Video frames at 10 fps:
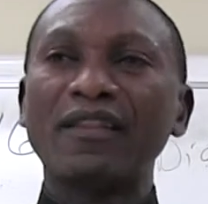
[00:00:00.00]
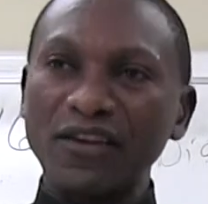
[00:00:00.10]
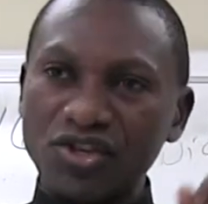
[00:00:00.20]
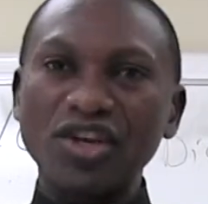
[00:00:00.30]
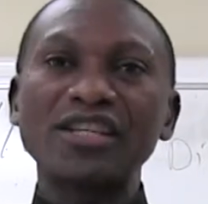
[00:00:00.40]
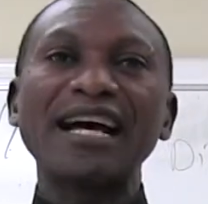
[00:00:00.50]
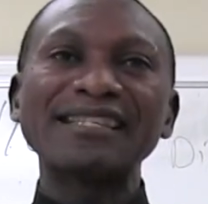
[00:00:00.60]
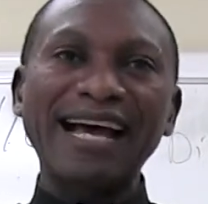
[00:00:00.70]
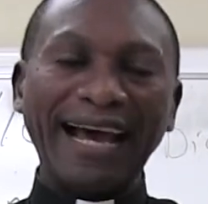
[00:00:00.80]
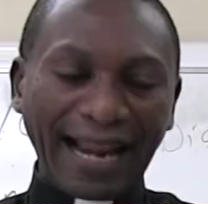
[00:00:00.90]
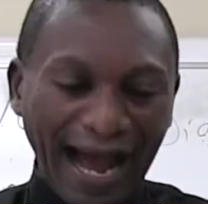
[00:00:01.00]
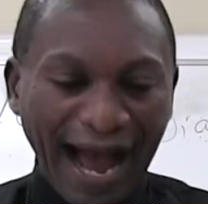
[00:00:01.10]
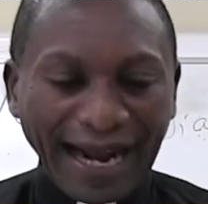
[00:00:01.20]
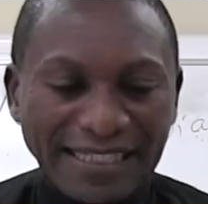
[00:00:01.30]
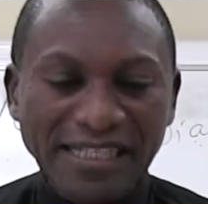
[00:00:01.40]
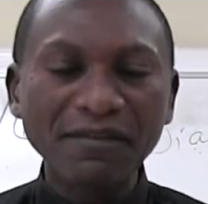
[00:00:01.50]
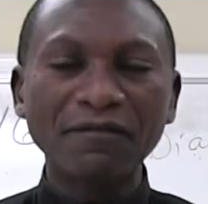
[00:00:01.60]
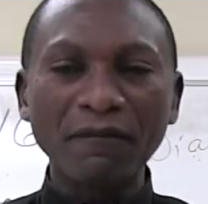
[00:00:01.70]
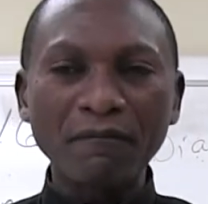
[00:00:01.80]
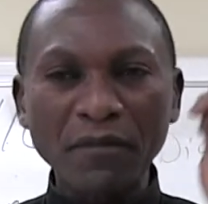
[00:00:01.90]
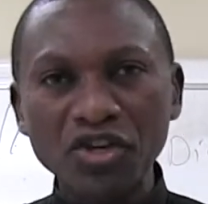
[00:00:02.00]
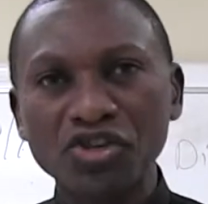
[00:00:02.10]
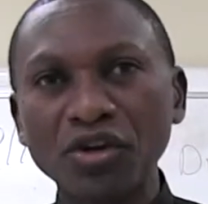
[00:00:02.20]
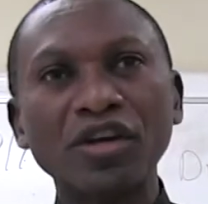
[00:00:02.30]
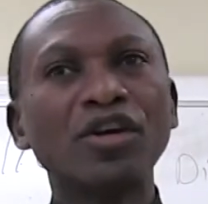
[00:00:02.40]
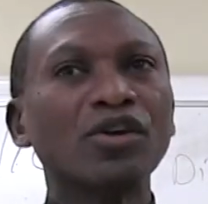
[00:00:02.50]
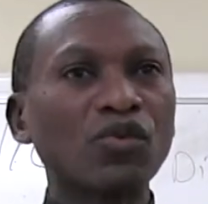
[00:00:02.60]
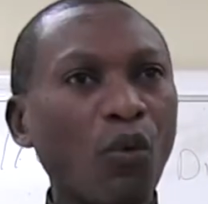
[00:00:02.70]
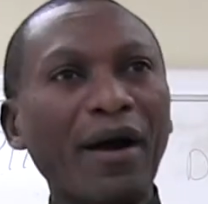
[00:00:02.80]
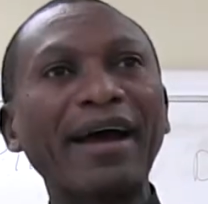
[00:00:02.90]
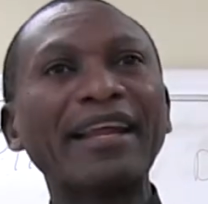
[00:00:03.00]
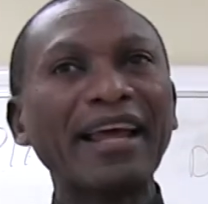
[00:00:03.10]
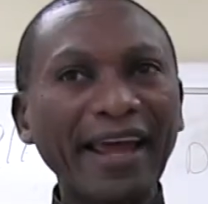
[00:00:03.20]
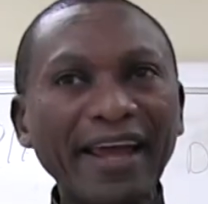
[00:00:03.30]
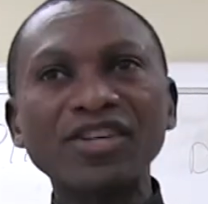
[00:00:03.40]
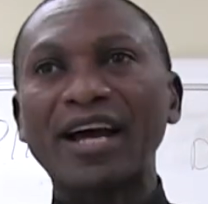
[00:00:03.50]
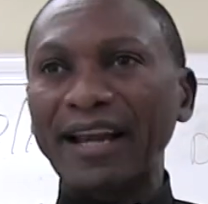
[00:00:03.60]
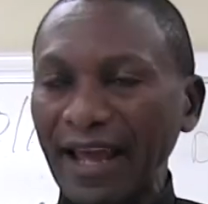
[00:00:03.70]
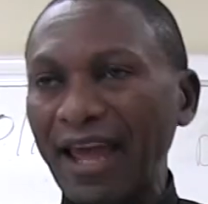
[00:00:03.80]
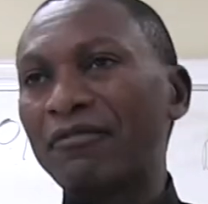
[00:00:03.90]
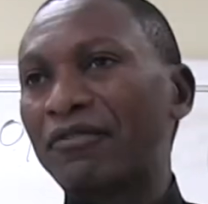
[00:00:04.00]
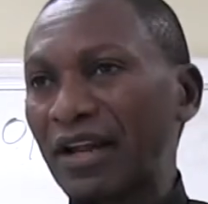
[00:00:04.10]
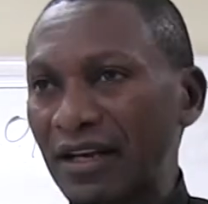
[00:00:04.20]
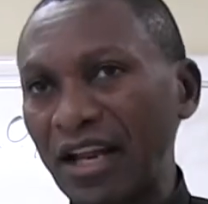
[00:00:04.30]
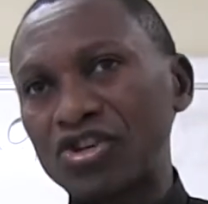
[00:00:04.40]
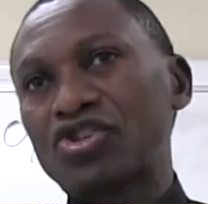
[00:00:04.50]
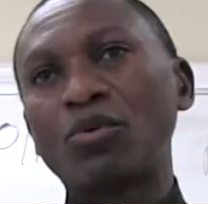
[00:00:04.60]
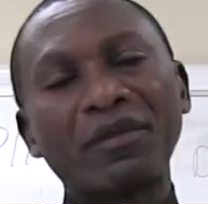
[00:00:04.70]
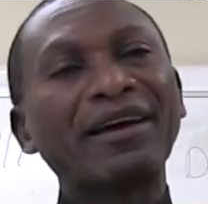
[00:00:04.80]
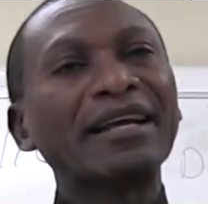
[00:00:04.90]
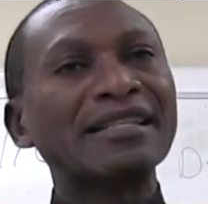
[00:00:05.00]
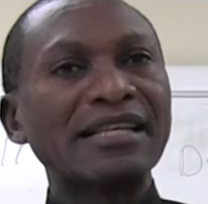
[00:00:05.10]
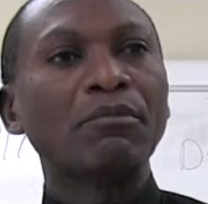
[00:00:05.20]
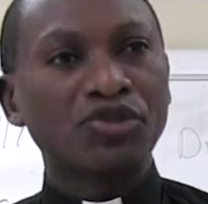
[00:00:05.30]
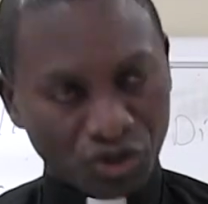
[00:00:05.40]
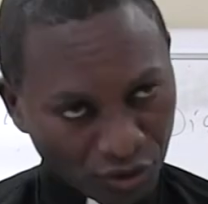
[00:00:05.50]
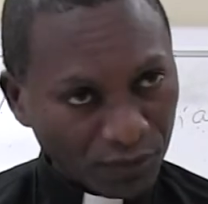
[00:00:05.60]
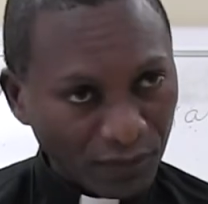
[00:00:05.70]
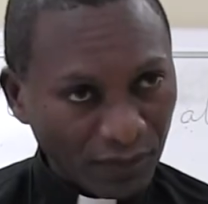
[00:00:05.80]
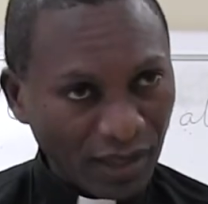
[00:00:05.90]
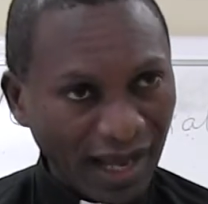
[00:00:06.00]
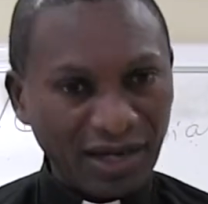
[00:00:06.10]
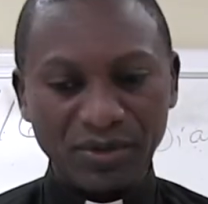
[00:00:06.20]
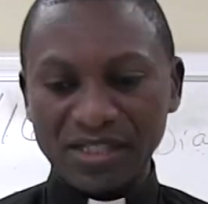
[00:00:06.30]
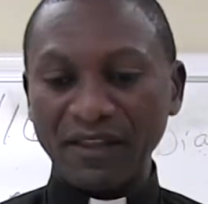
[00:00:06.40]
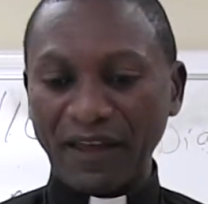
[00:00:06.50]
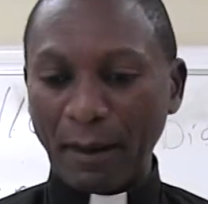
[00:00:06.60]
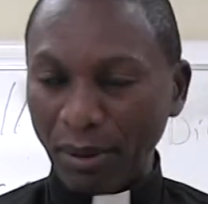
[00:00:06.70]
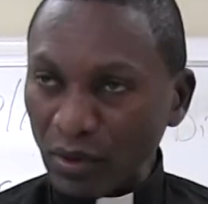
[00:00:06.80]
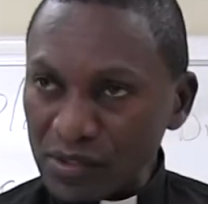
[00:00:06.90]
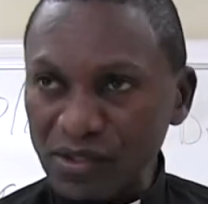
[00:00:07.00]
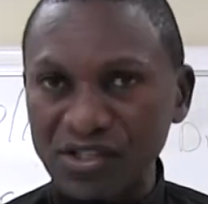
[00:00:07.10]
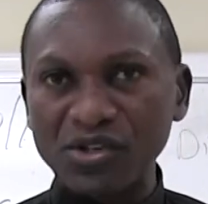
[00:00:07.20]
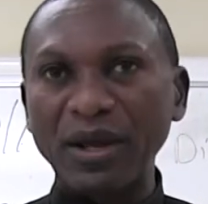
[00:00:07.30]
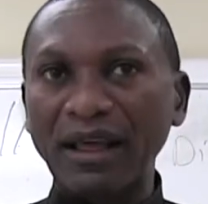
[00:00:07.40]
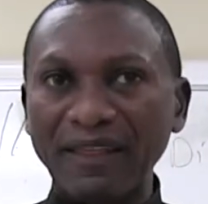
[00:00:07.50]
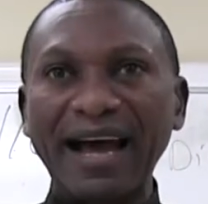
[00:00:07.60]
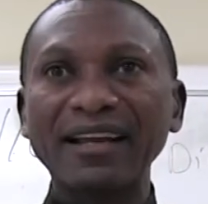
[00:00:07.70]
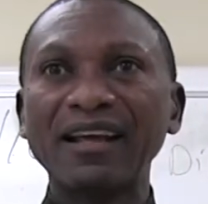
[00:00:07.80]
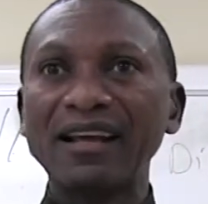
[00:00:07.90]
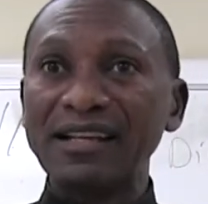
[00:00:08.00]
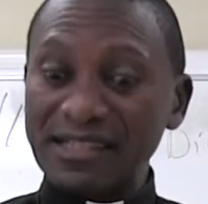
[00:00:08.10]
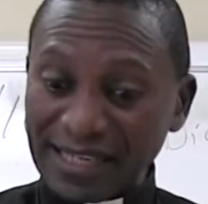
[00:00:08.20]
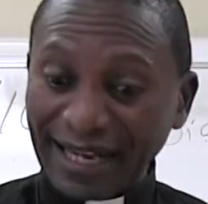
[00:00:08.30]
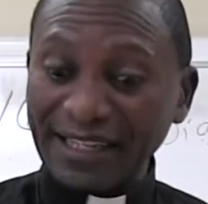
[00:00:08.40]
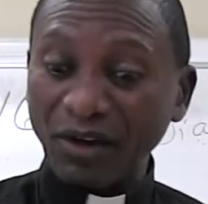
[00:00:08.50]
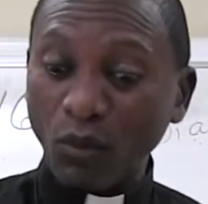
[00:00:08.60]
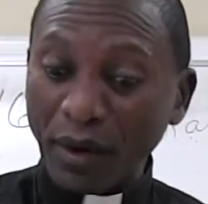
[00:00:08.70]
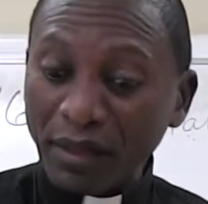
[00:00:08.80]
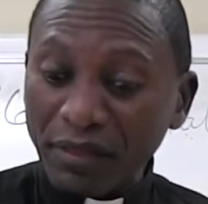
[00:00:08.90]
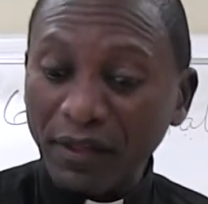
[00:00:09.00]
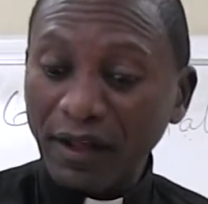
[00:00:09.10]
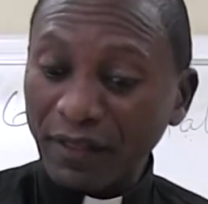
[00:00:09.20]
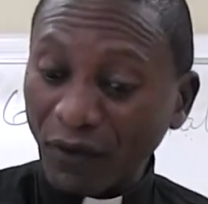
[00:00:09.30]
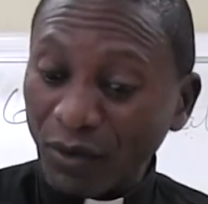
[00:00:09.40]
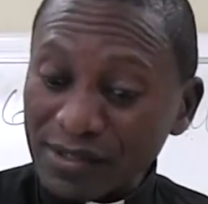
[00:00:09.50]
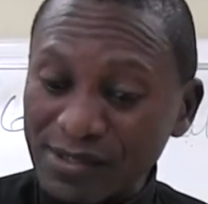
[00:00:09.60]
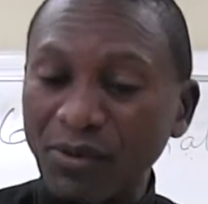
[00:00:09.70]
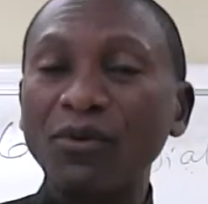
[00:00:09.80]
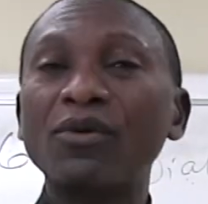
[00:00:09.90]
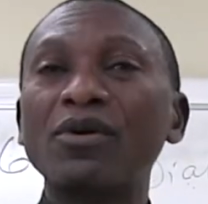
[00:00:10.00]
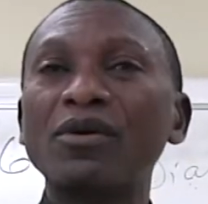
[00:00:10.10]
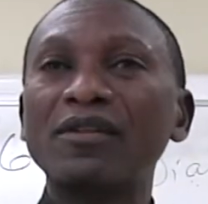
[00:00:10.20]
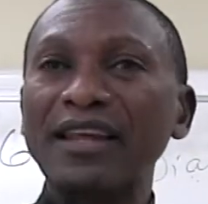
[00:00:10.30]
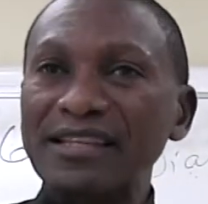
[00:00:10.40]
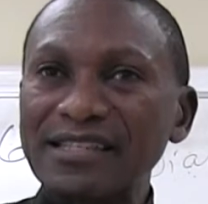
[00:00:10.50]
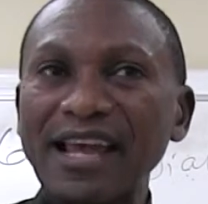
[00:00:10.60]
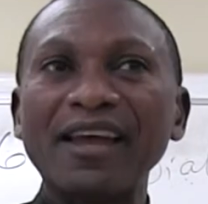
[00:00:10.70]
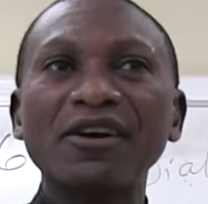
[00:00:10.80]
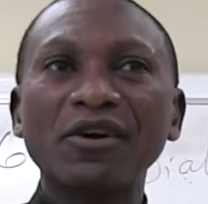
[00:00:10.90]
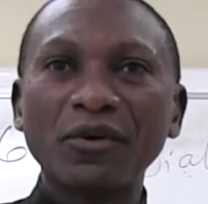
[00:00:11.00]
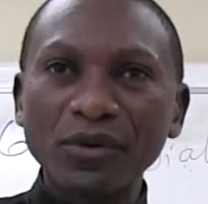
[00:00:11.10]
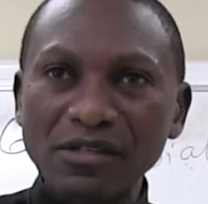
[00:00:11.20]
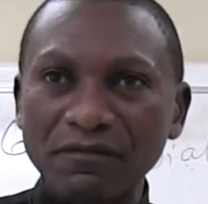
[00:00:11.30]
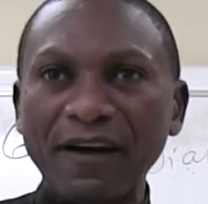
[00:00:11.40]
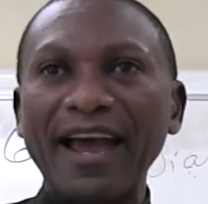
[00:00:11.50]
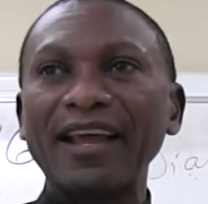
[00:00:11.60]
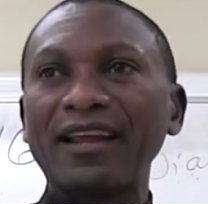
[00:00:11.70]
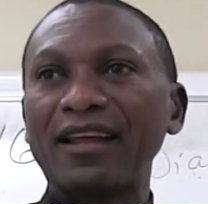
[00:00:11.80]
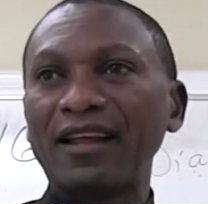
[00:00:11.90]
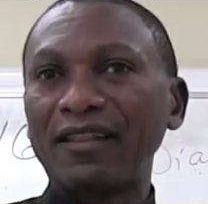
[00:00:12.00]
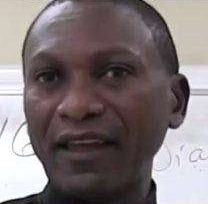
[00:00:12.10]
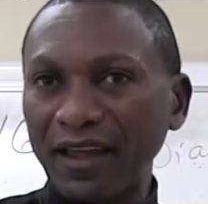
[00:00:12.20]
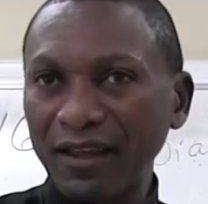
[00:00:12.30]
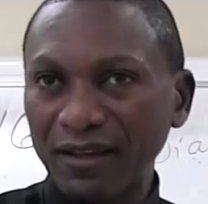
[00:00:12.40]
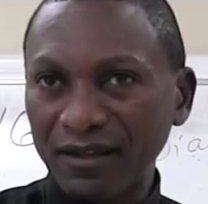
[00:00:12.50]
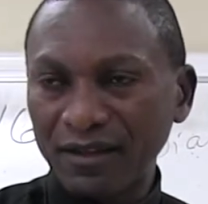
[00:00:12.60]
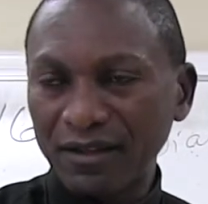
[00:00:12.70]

the church has an active mission toward each and every nation without exemption. And we see the apostles doing that, starting with those who they say crucified the,